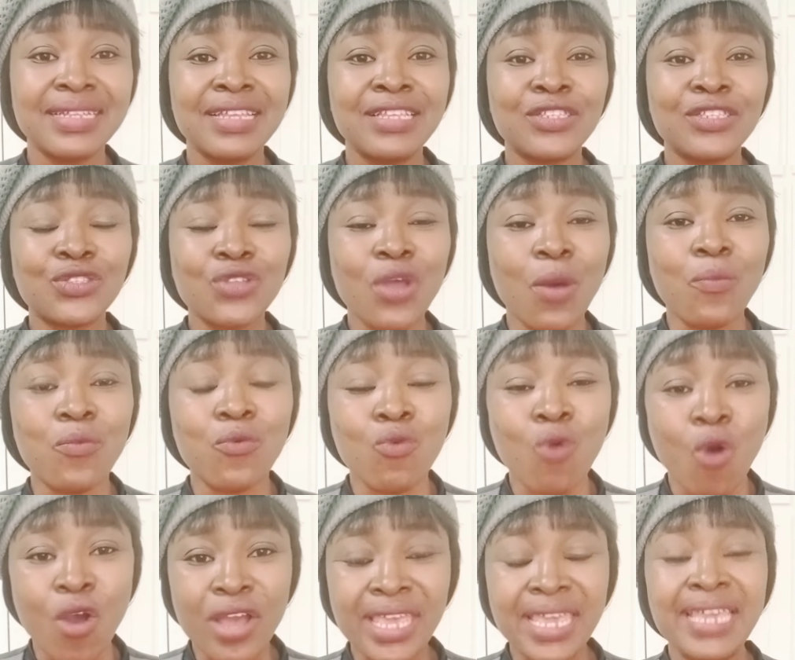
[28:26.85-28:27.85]
Stop
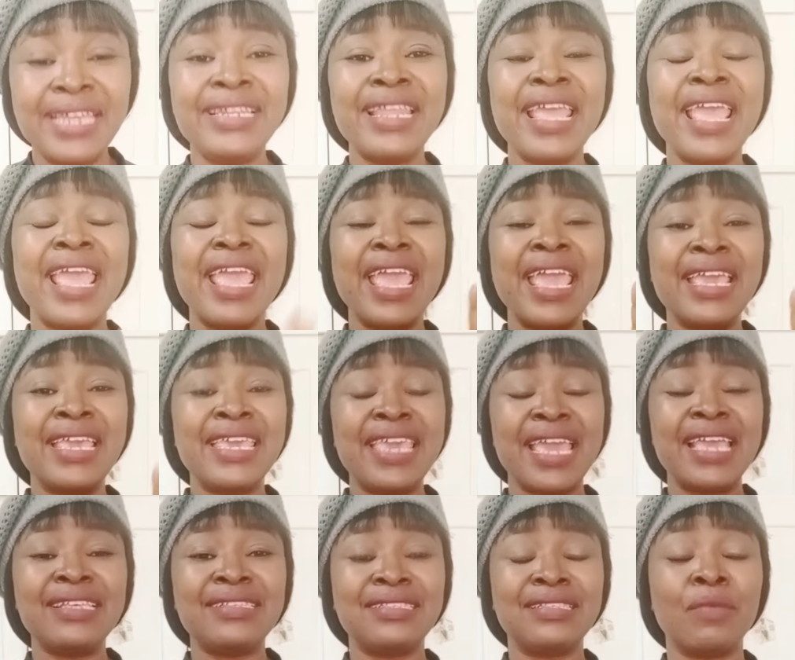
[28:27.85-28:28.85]
walking
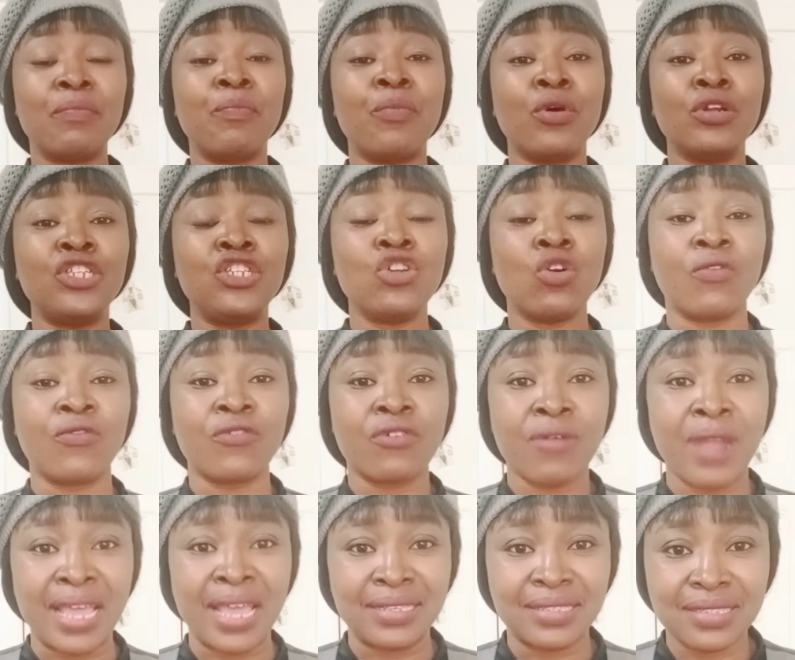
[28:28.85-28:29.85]
against the body of
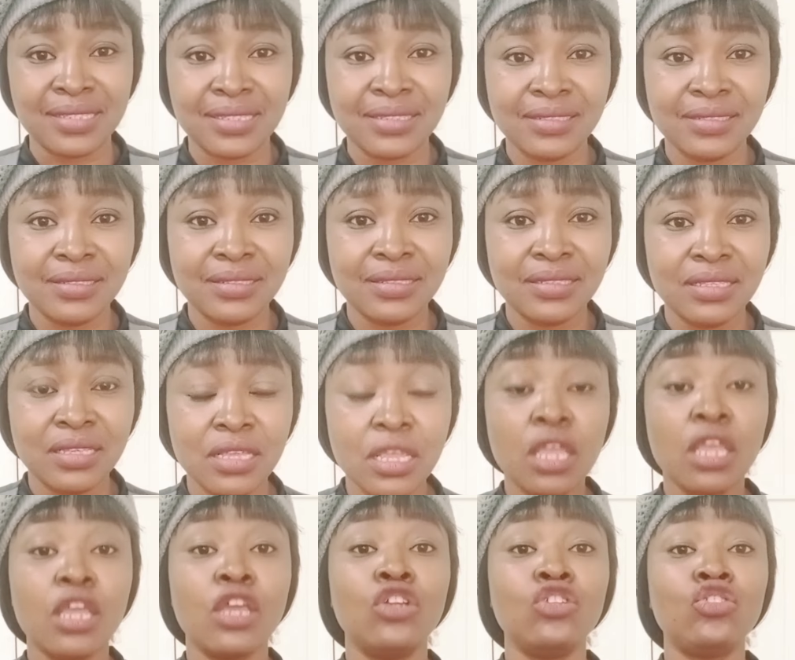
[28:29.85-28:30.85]
Christ.
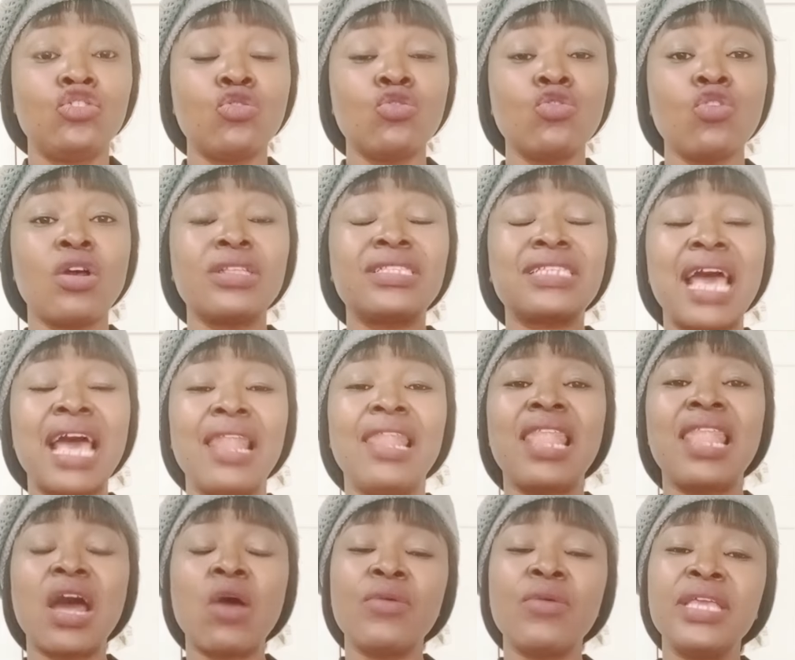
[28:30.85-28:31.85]
Do not
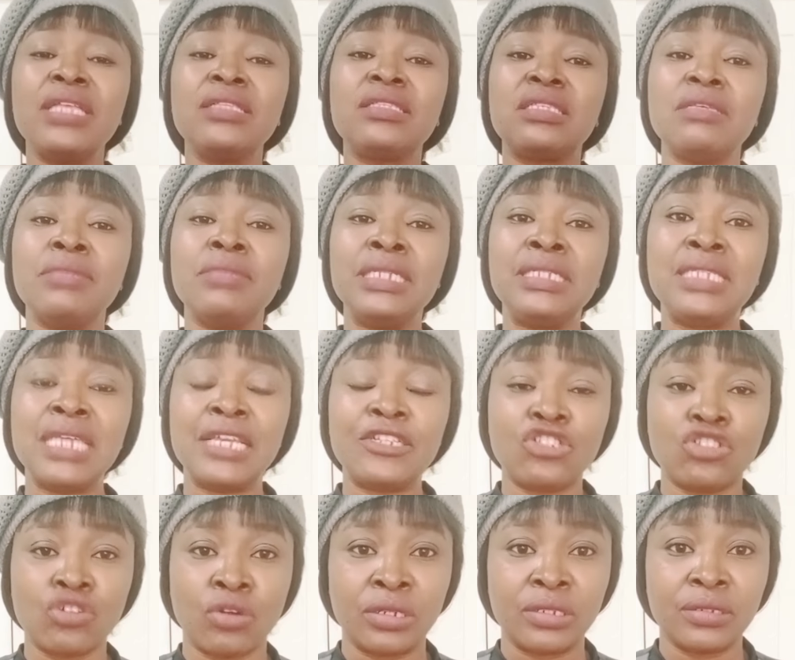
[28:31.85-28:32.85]
allow
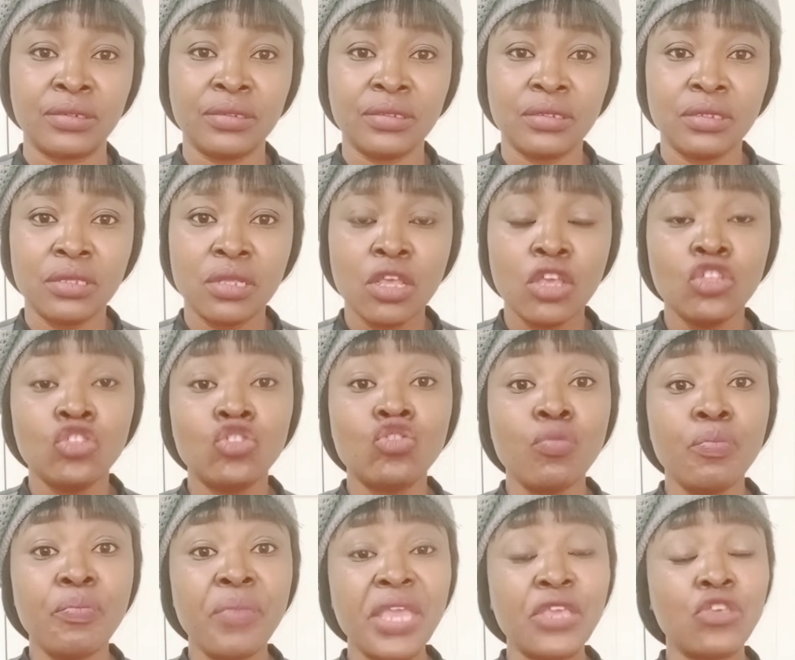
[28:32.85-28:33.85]
intimidation
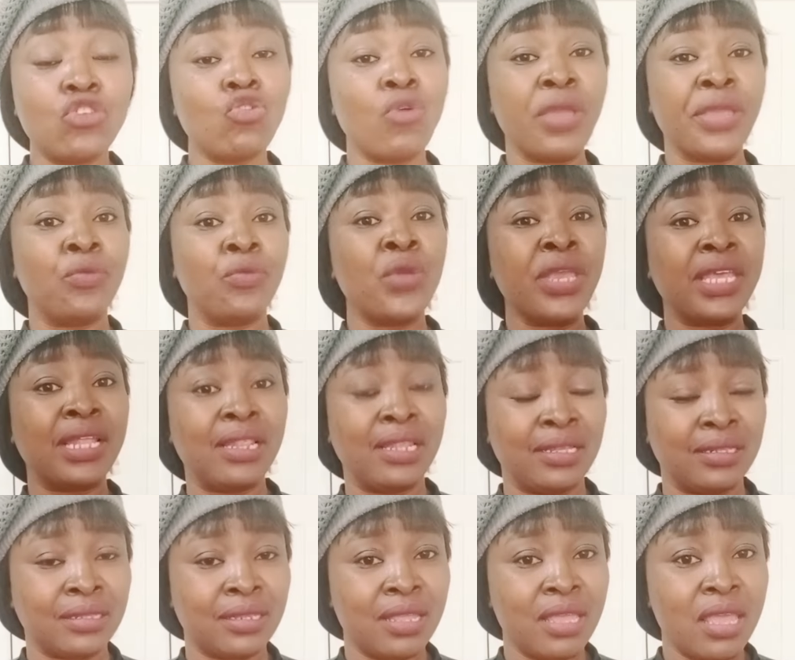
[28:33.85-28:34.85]
to make you a
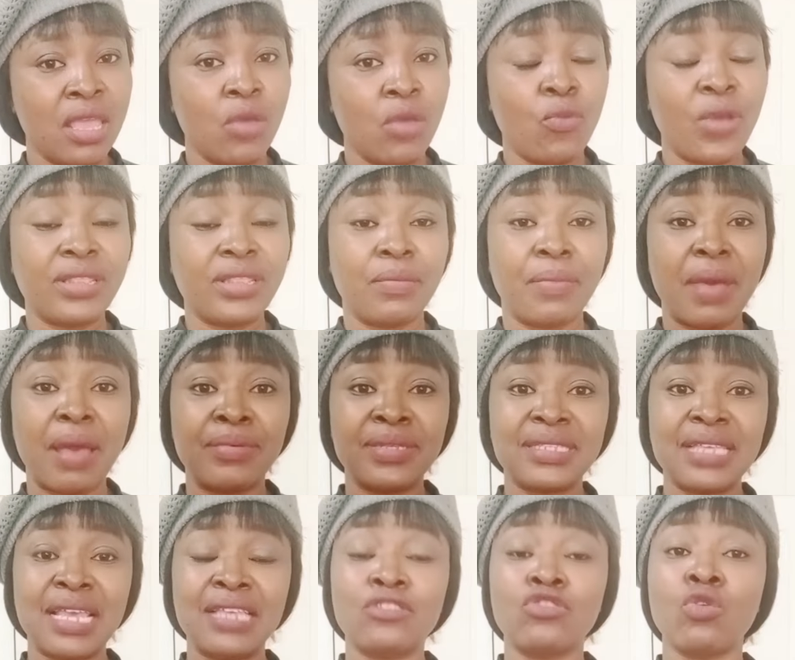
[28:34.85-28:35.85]
weakling. When the Bible
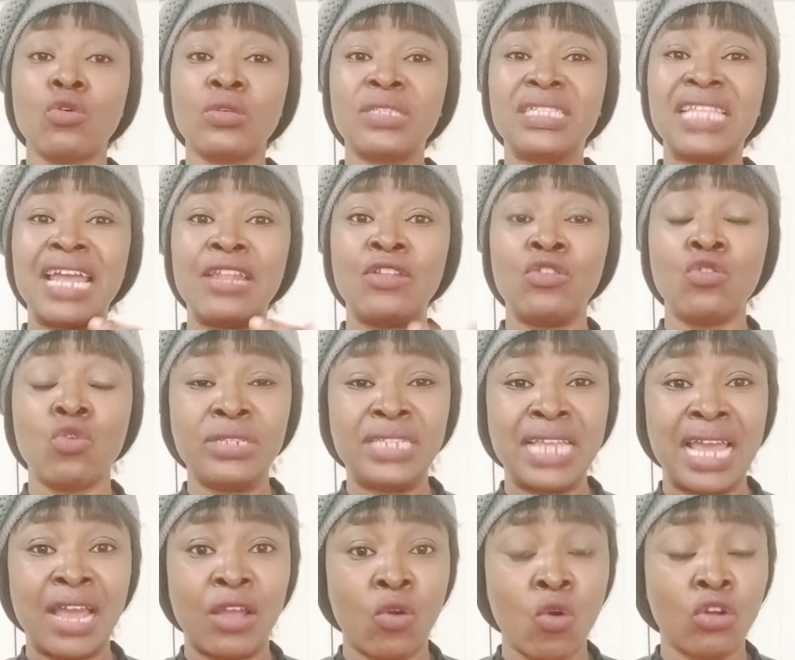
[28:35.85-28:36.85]
says, Those that know
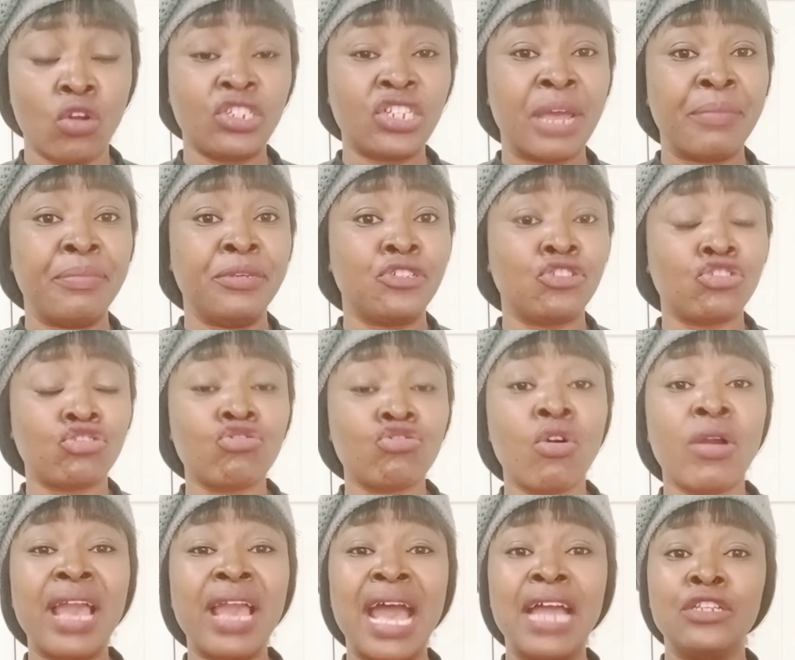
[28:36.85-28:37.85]
their God shall be
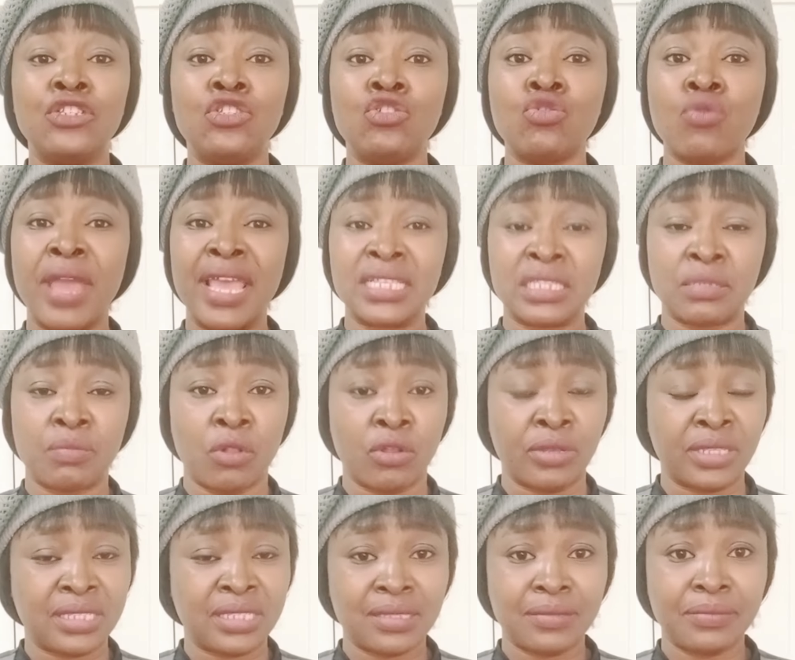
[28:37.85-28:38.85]
strong and do exploit.